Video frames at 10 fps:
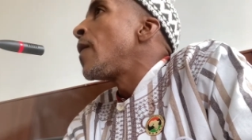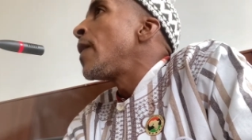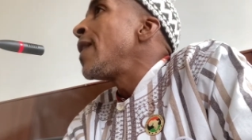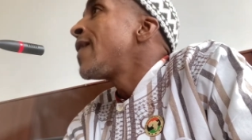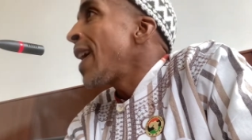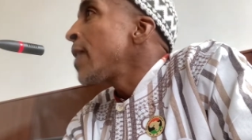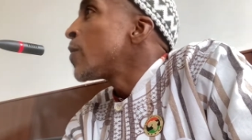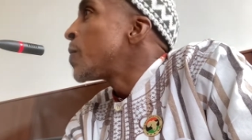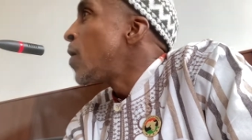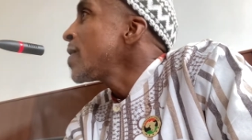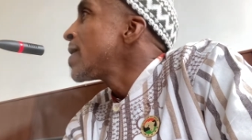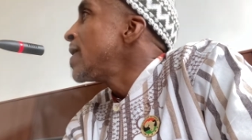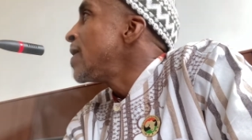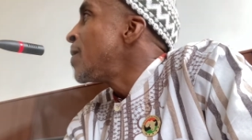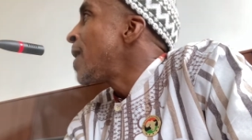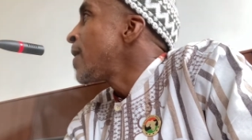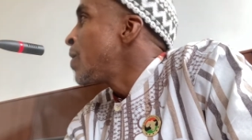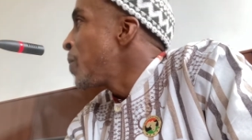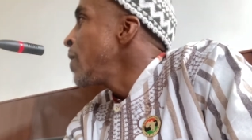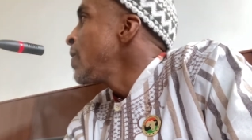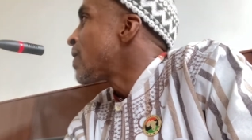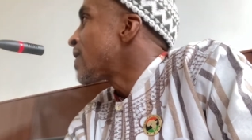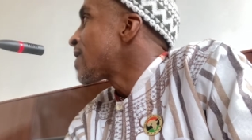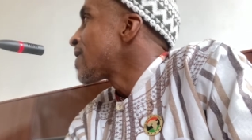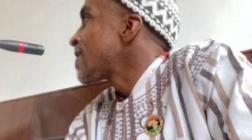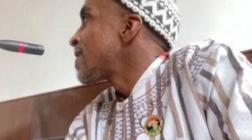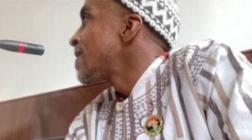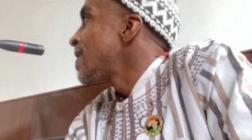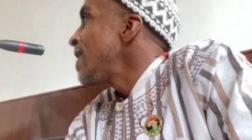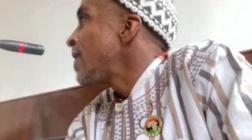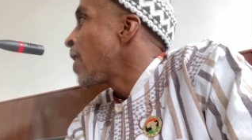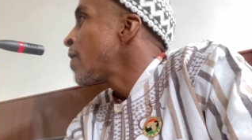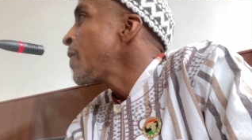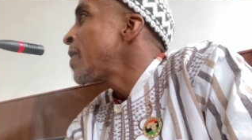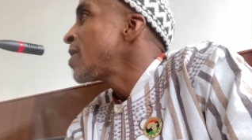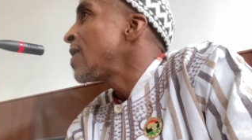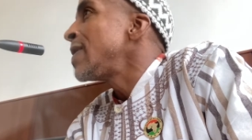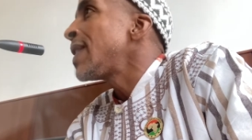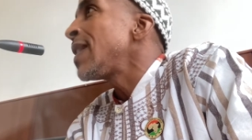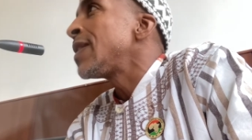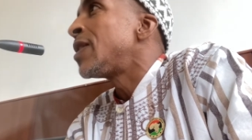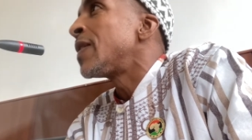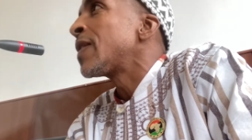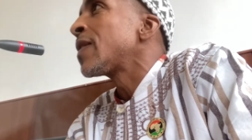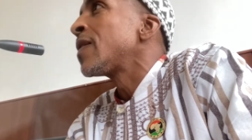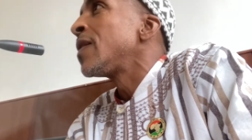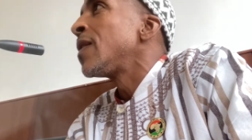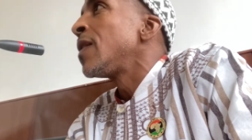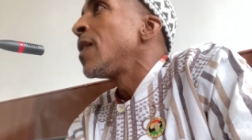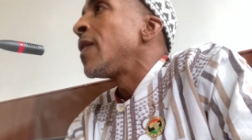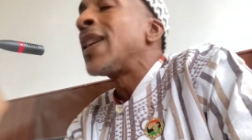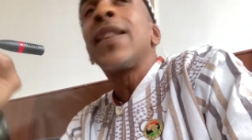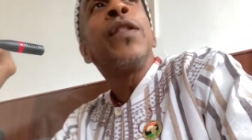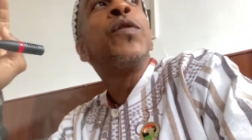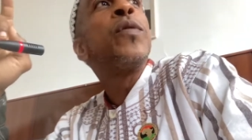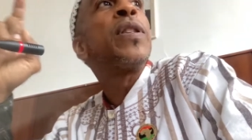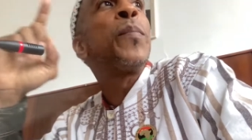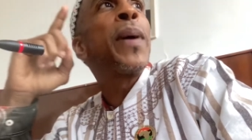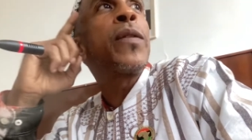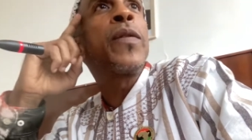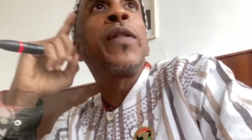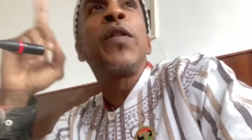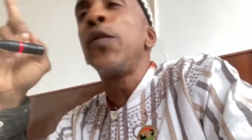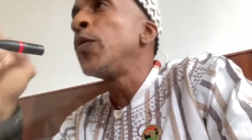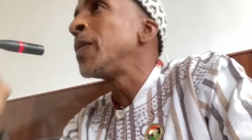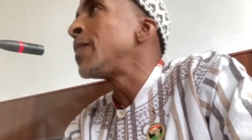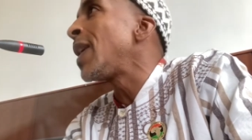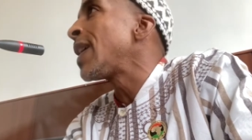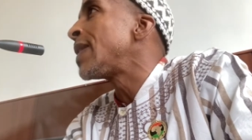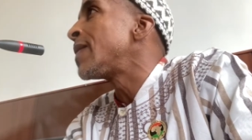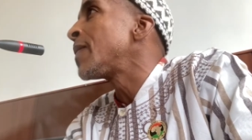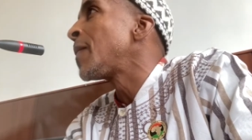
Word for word: is handled mostly by computers and artificial intelligence that can do it better than the human mind.